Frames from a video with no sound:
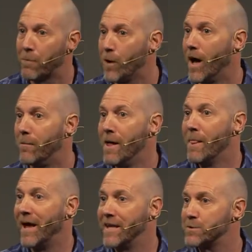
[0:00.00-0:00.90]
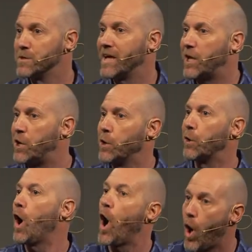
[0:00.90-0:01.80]
Rub, and this was a
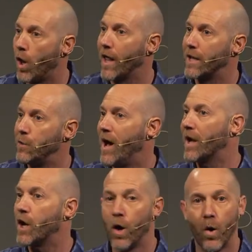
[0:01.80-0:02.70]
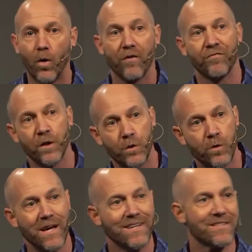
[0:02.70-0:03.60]
cure-all. Like, you had a cold, a flu,
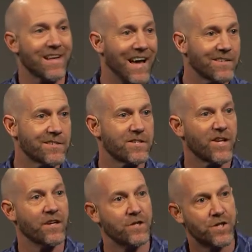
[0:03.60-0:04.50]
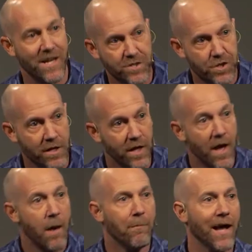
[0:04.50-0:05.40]
sinuses, congestion.
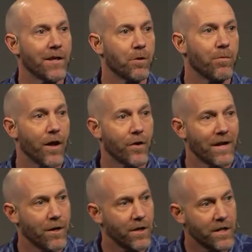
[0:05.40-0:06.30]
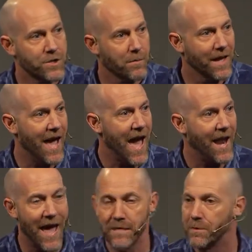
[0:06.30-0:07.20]
My little brother legitimately had
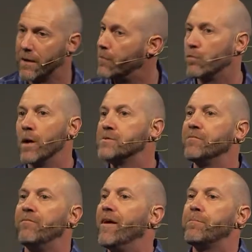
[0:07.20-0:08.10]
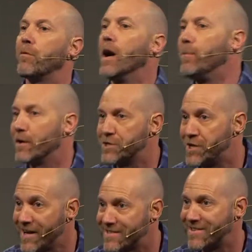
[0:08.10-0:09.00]
asthma. Like, rub some Vapor Rub on his
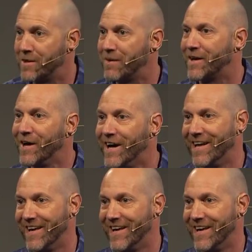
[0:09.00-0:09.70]
chest. He'll be good.